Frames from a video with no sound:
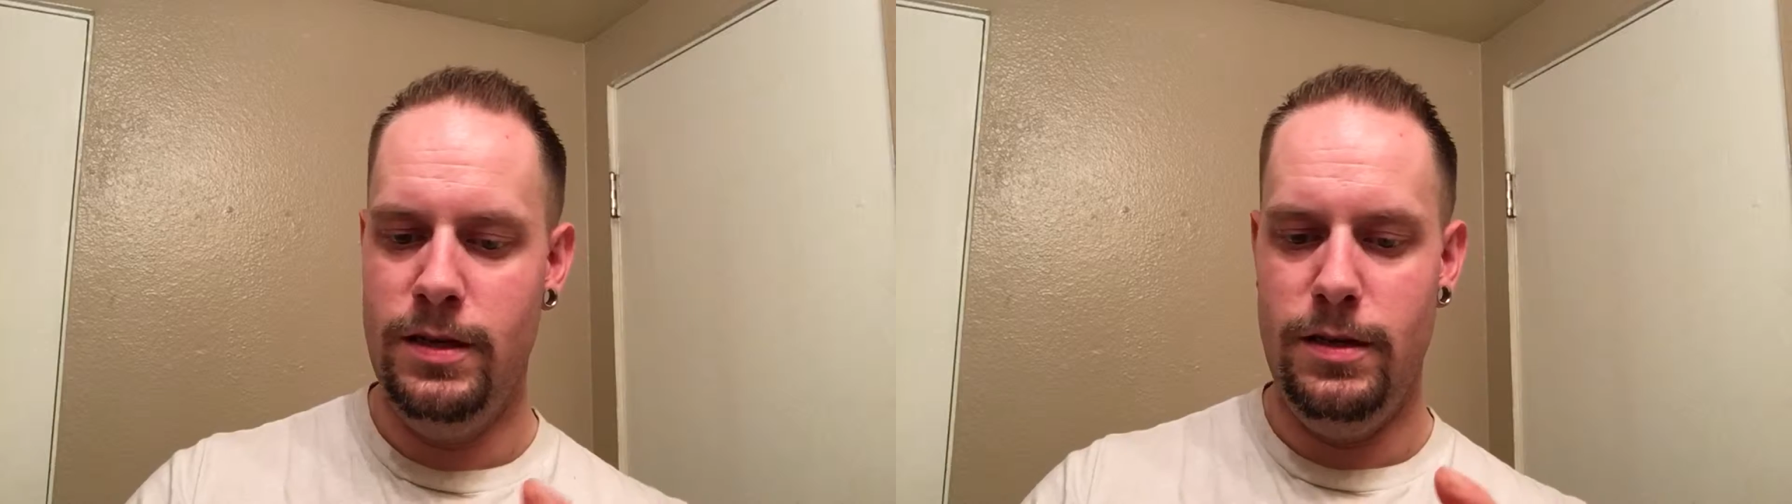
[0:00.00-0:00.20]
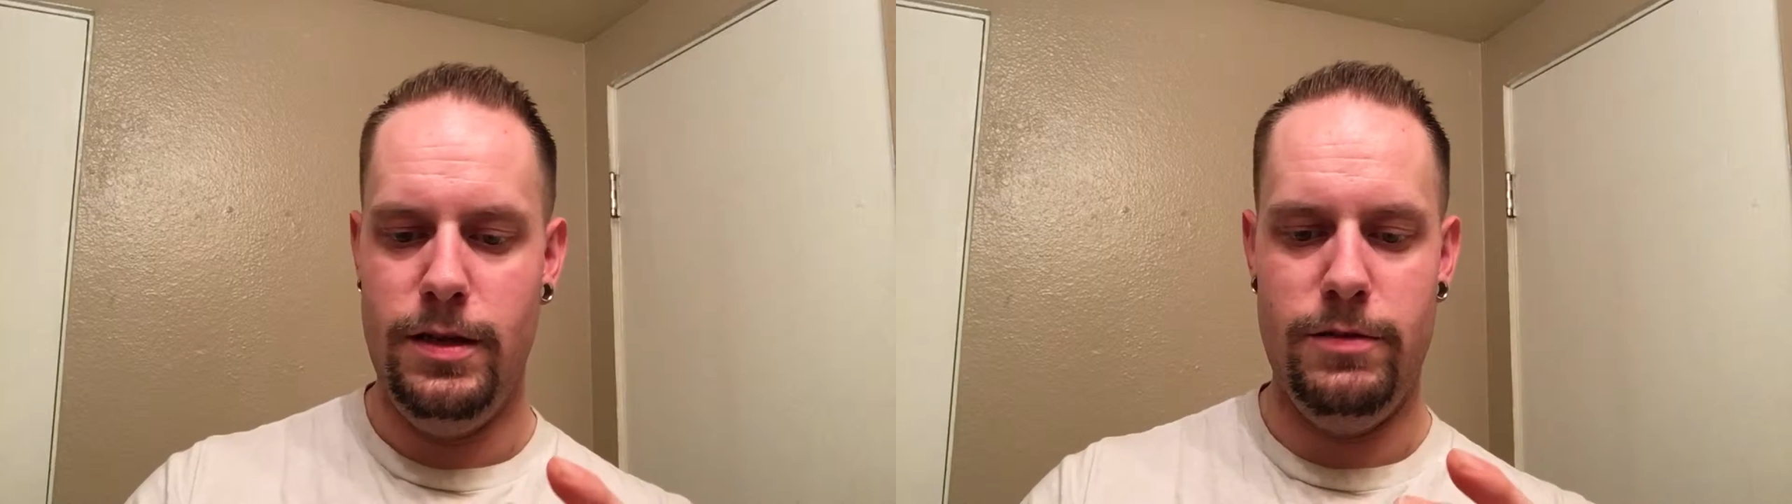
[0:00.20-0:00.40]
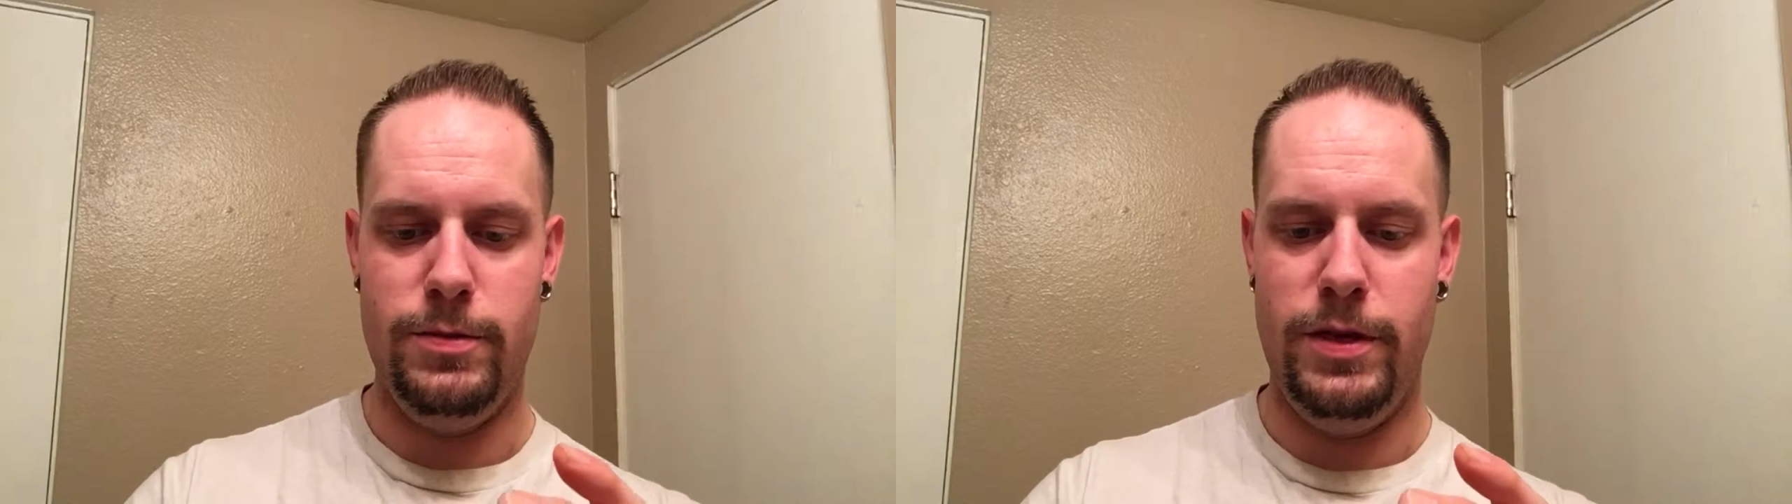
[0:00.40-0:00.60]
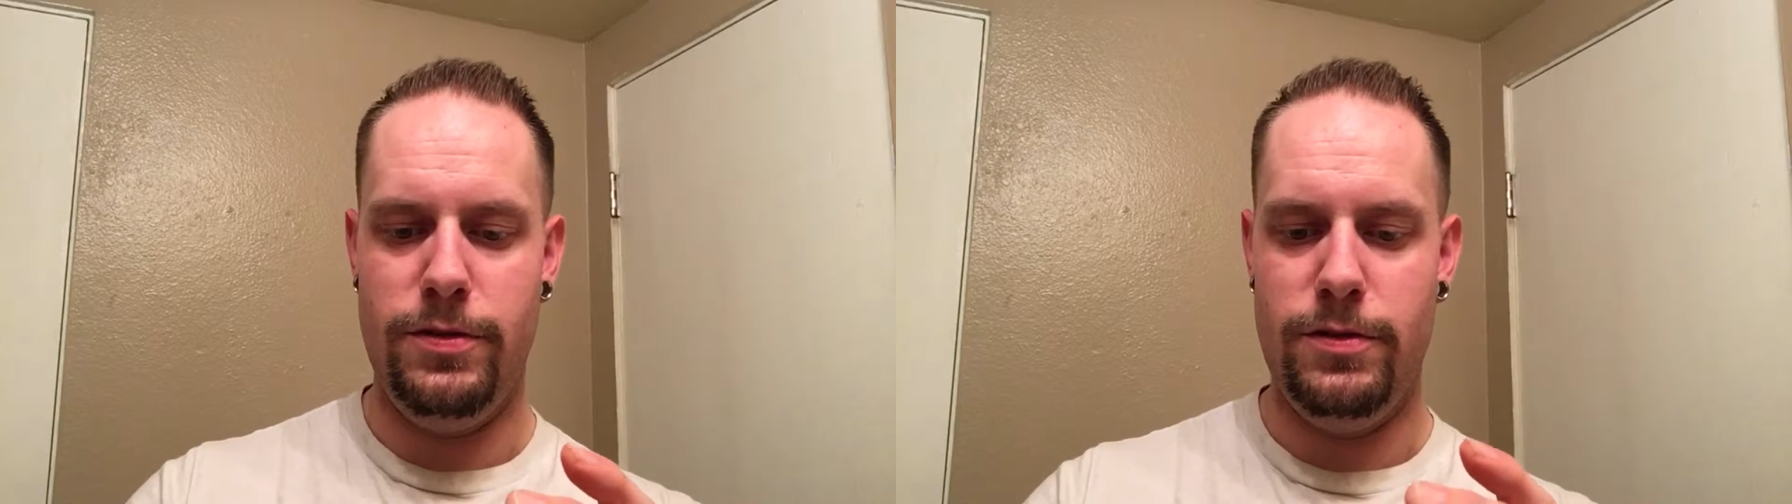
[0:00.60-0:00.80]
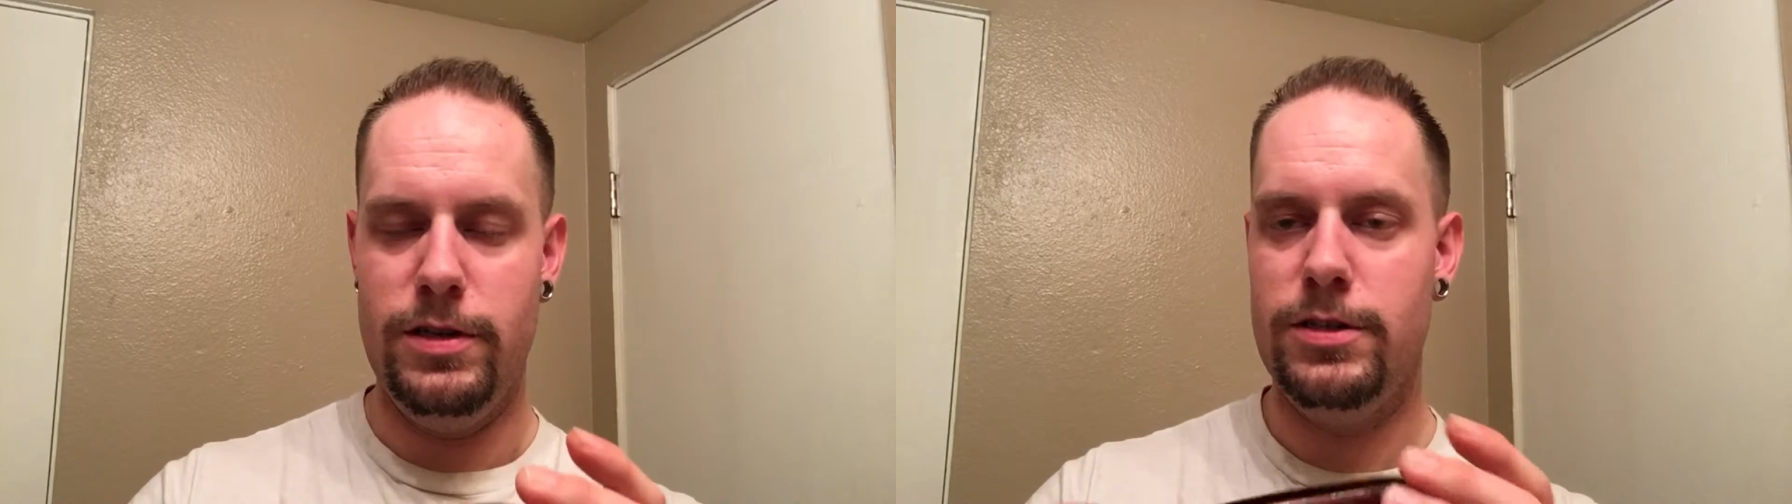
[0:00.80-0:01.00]
That was about
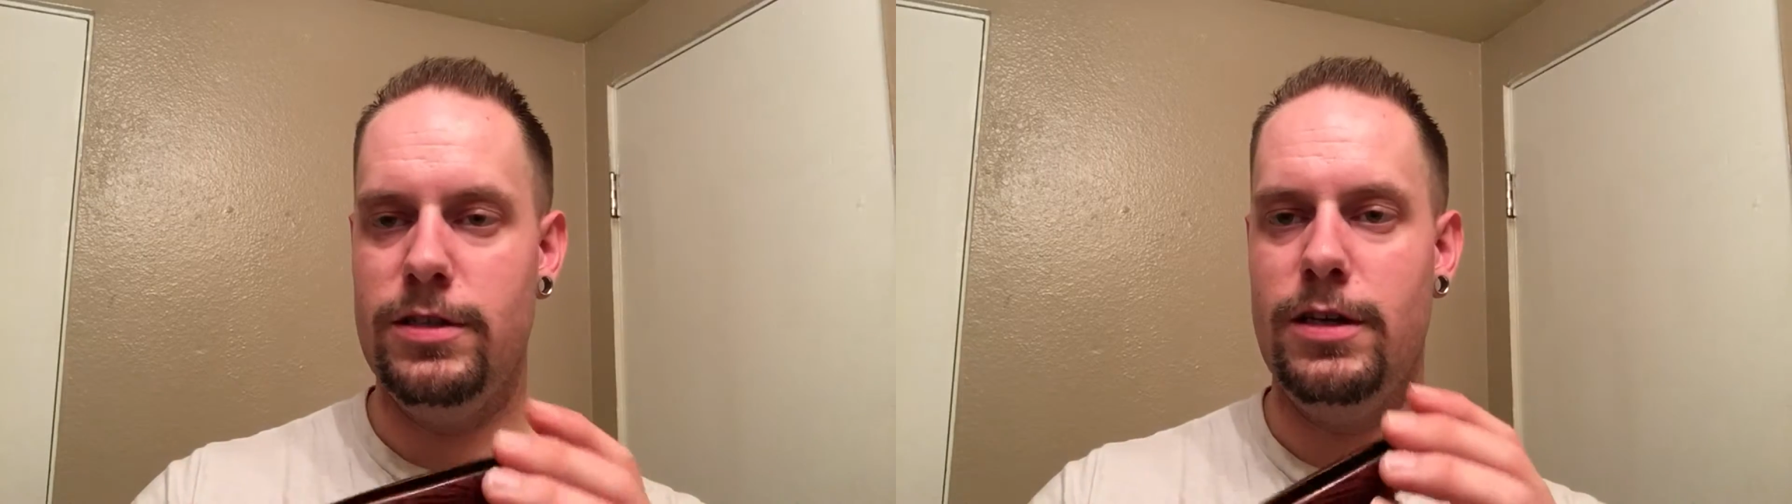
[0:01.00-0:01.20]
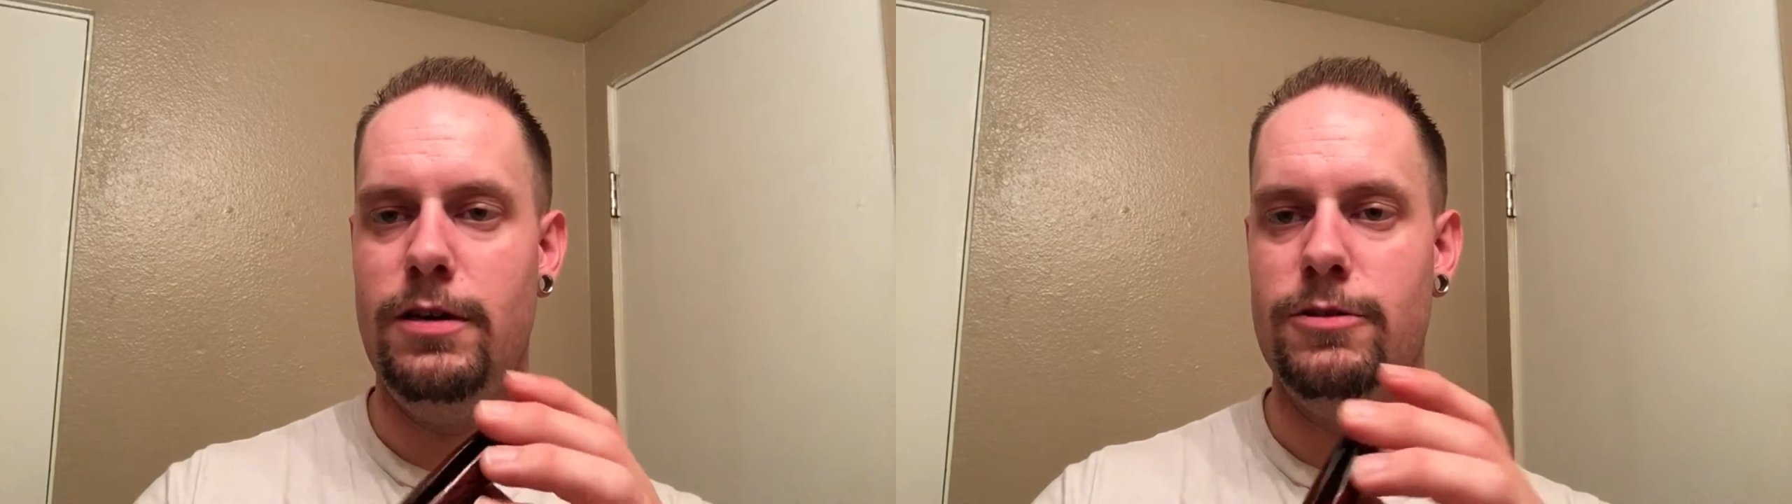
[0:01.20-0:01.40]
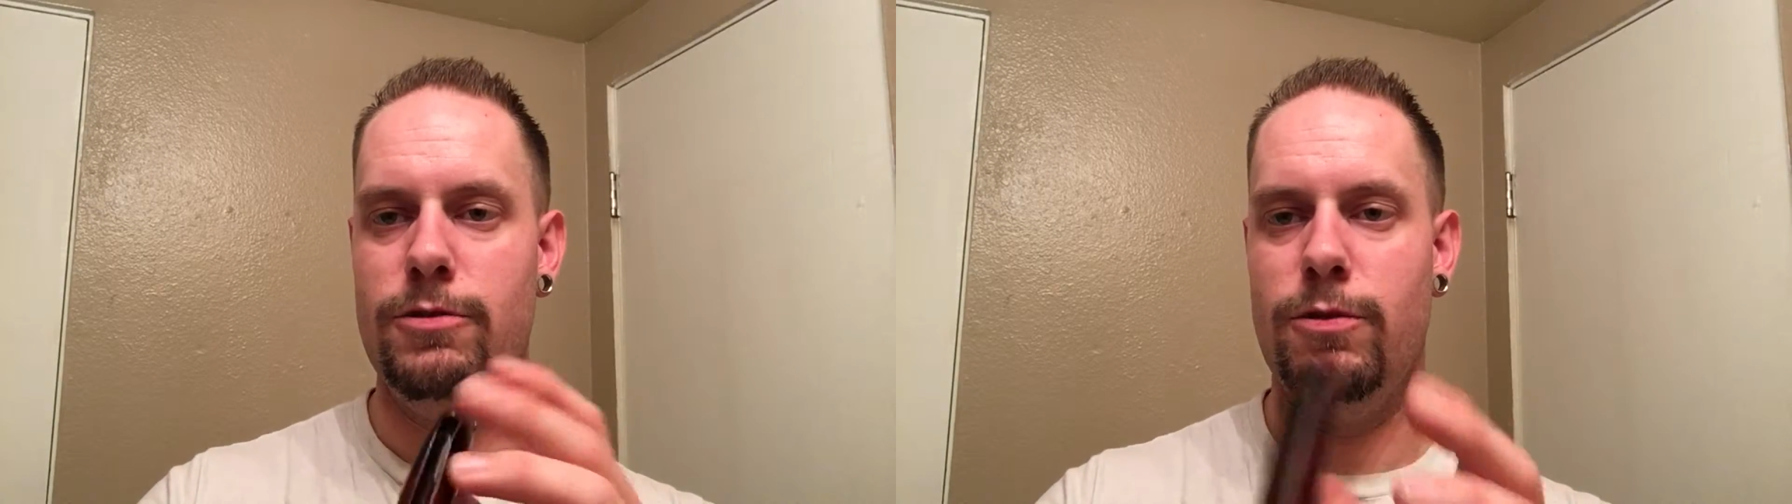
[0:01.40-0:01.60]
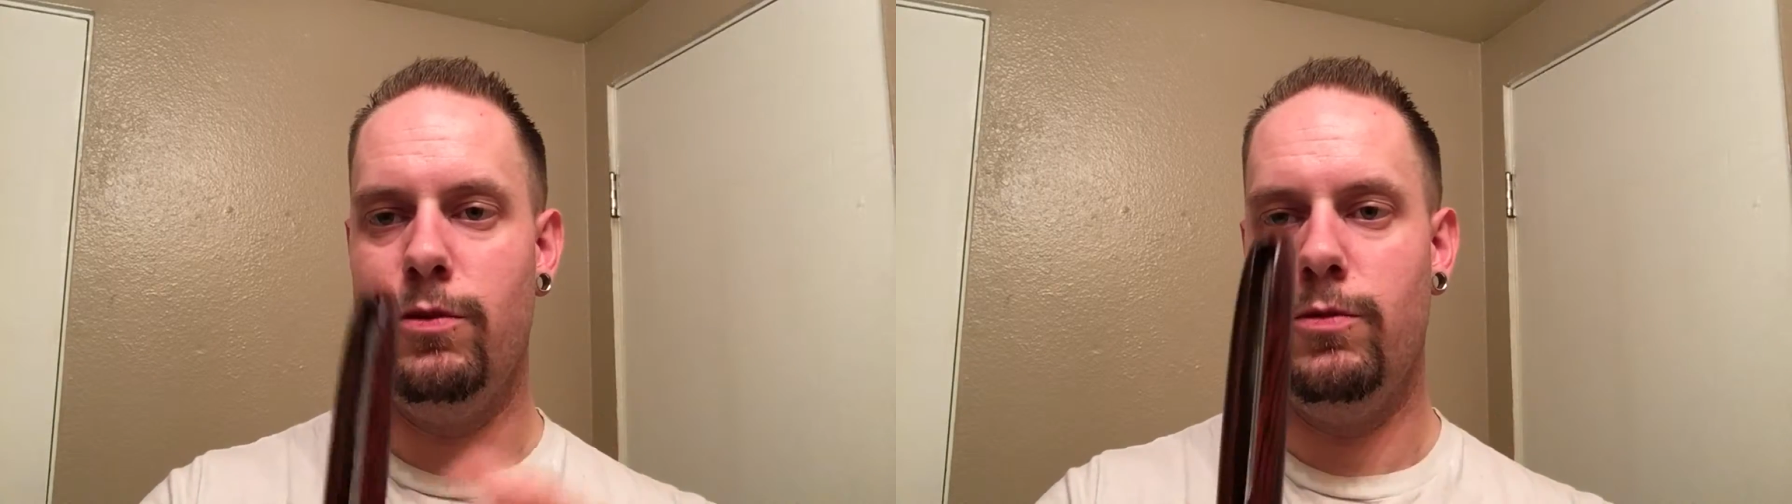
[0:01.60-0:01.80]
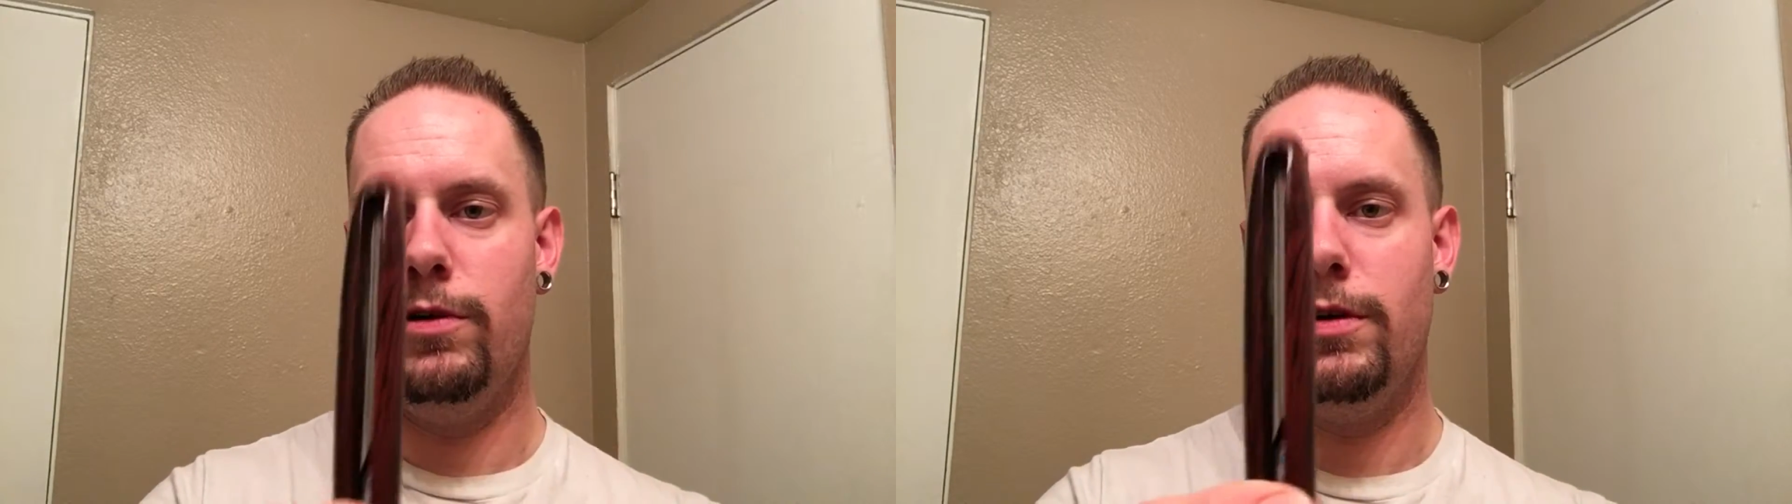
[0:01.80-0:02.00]
36 hours worth of
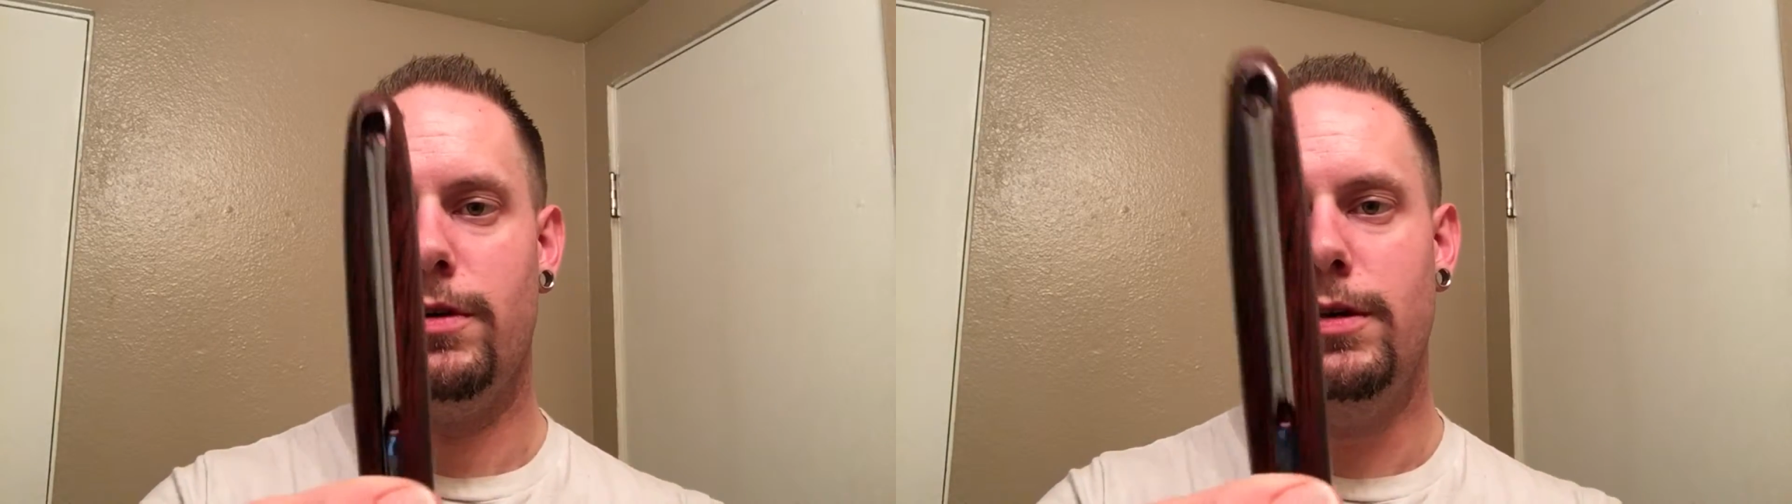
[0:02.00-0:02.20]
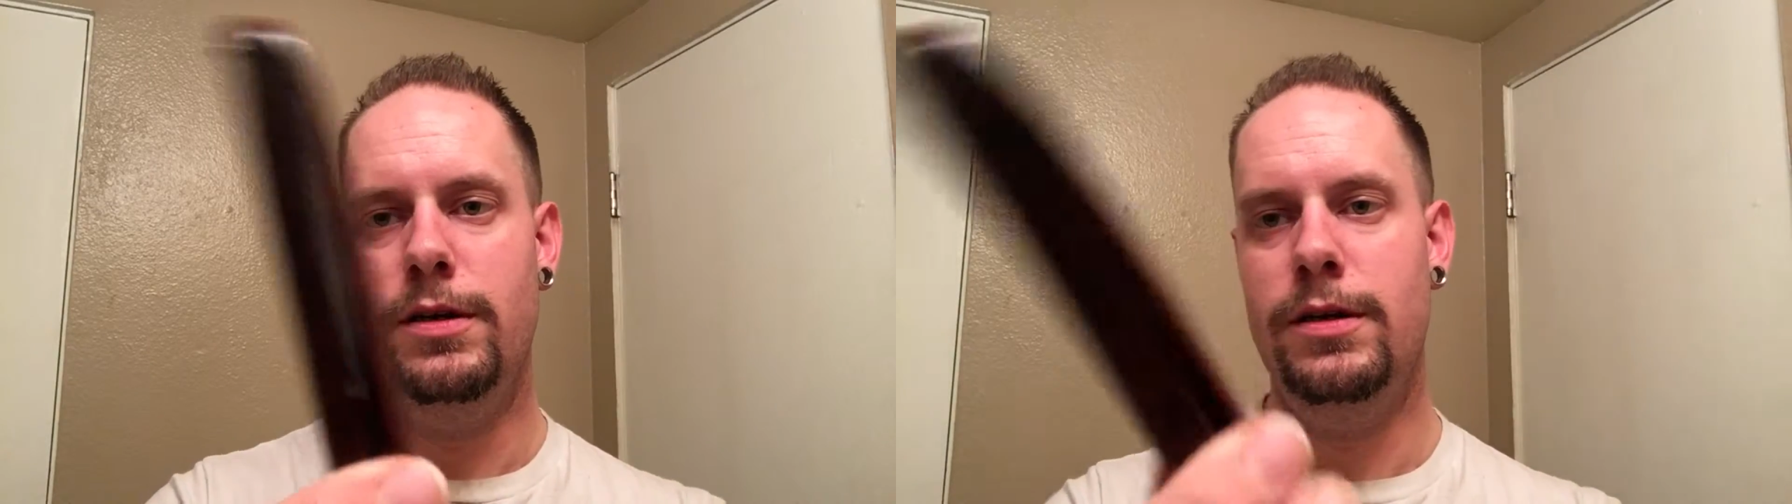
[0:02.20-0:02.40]
woodwork,